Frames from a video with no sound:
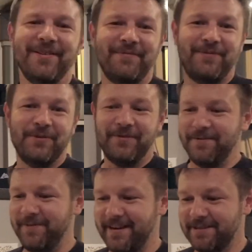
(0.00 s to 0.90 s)
A few
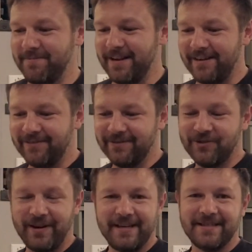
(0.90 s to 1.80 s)
fun facts about
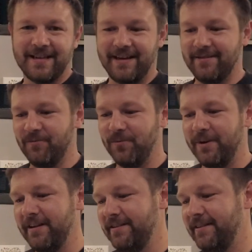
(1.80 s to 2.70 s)
Grand Design.
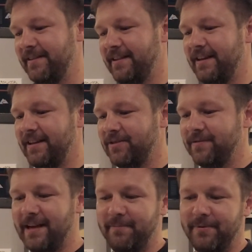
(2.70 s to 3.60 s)
One, they do
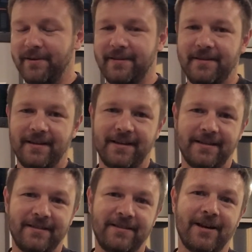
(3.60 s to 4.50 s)
not put
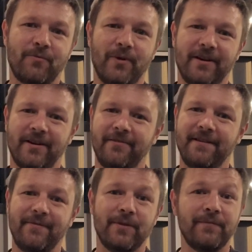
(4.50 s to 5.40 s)
uh, the ductwork
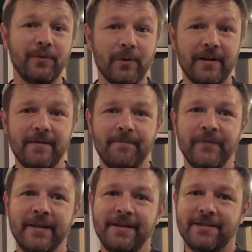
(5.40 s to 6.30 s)
underneath the floor.
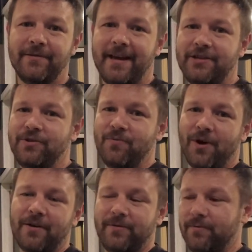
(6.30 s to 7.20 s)
So as you
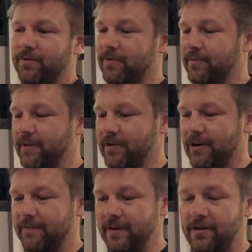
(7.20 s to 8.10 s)
walk through the
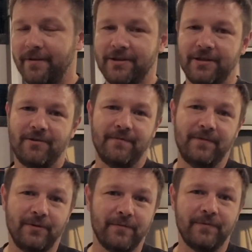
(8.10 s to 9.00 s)
RV, you actually don't
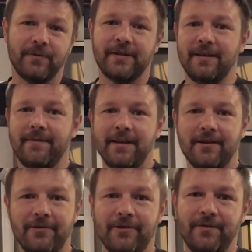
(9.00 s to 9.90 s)
feel the floor
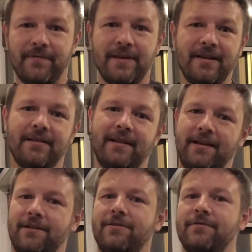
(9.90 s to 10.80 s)
giving under your feet
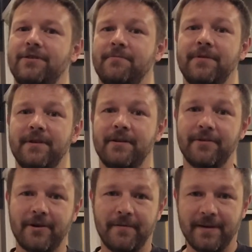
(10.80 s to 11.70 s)
like you do some of the
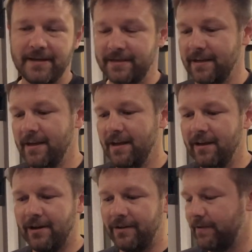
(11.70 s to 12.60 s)
other RVs.
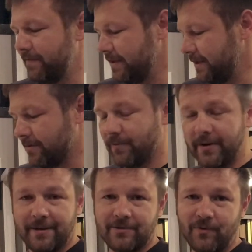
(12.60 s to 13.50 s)
All of the
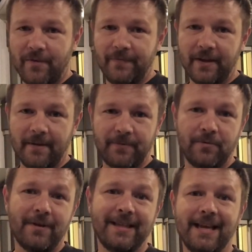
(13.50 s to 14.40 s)
ductwork is run up
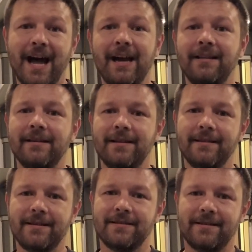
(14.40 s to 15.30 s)
through like the island
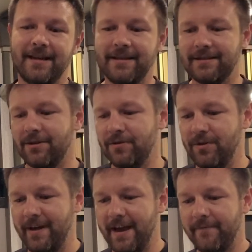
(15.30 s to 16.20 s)
and things like that. So
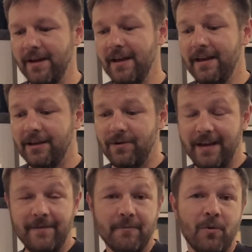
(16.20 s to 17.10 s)
you have you,
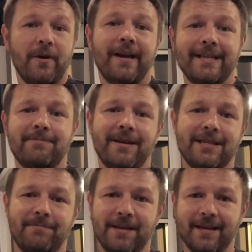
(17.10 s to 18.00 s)
even more
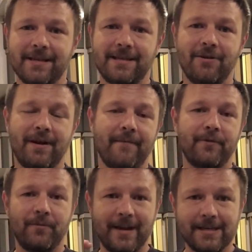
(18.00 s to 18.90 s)
headspace because they don't have
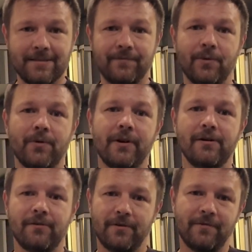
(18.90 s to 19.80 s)
to raise the floor
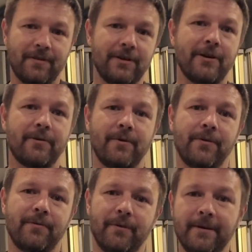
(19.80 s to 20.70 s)
in order to run the
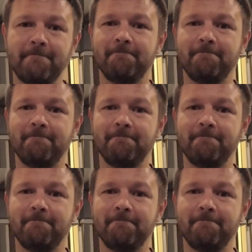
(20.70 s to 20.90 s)
ductwork through it.